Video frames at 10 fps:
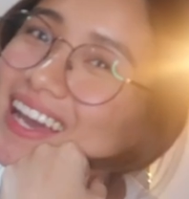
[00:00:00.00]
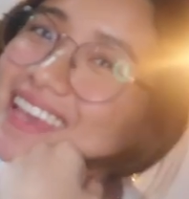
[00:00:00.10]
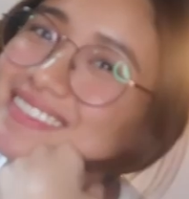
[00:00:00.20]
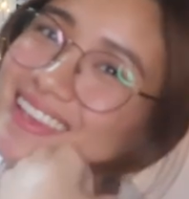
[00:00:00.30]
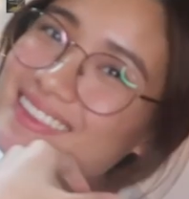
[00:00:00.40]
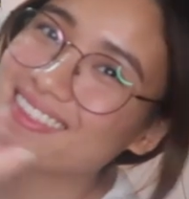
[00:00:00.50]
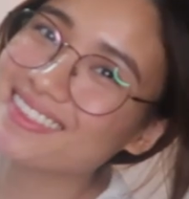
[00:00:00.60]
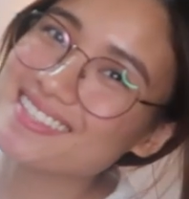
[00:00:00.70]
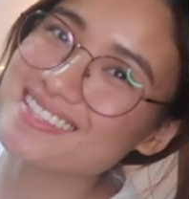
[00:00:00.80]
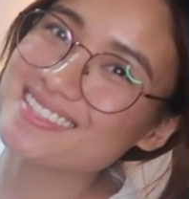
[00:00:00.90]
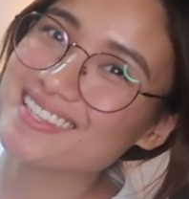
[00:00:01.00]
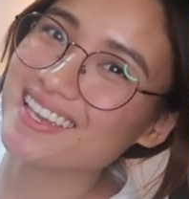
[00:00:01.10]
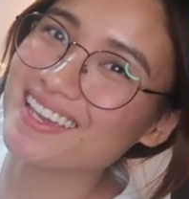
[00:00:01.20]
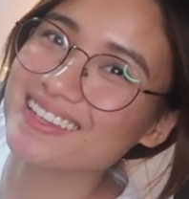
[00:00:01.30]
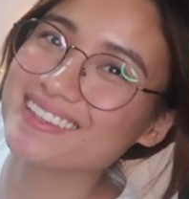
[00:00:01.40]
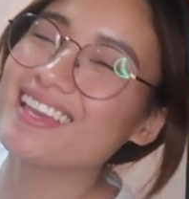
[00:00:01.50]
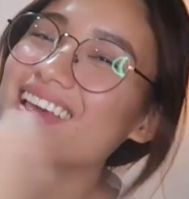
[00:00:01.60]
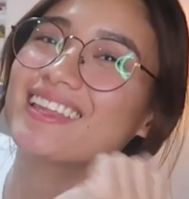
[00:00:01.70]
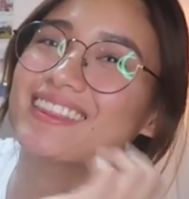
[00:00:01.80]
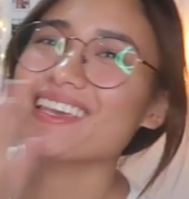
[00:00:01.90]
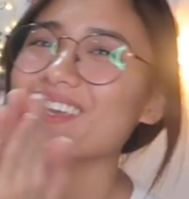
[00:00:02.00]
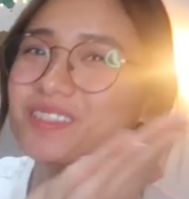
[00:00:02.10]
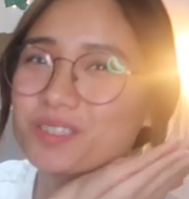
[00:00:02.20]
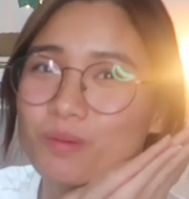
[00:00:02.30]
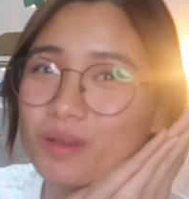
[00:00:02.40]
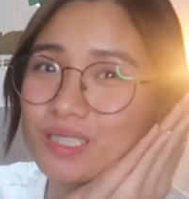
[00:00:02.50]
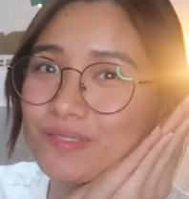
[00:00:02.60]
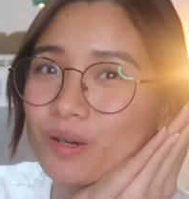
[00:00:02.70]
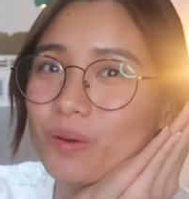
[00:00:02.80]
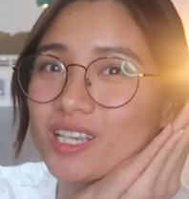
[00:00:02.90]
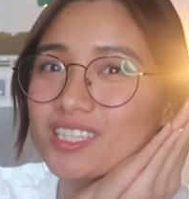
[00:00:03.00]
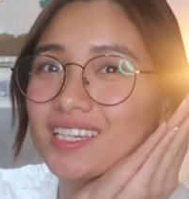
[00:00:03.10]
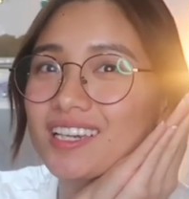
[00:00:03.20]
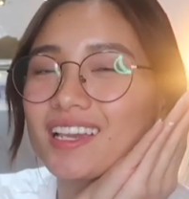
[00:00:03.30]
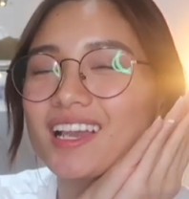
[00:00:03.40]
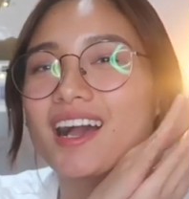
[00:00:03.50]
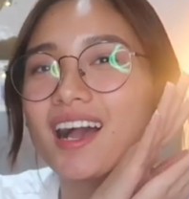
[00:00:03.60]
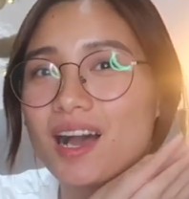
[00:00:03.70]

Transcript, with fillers: guys, this is it. Thank you so much for watching.